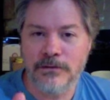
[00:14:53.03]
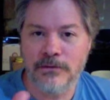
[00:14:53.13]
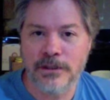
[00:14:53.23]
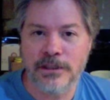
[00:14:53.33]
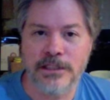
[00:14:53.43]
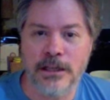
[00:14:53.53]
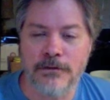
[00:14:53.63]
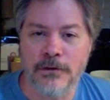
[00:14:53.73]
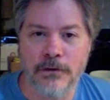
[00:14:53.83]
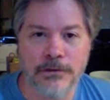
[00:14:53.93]
with a cell
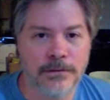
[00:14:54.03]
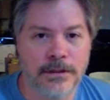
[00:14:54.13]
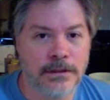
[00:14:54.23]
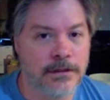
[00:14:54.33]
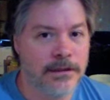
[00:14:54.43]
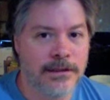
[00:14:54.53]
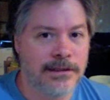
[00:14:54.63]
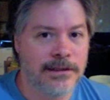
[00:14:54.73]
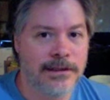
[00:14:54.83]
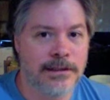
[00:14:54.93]
phone.
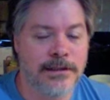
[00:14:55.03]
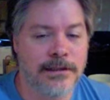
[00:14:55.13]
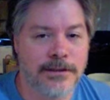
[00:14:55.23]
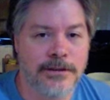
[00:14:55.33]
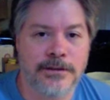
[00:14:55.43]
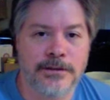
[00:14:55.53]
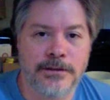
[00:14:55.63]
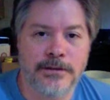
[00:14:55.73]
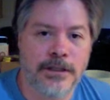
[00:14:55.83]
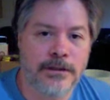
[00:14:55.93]
Uh,
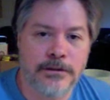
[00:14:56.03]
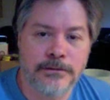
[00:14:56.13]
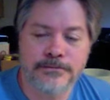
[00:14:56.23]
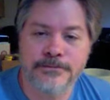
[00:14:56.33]
I don't know.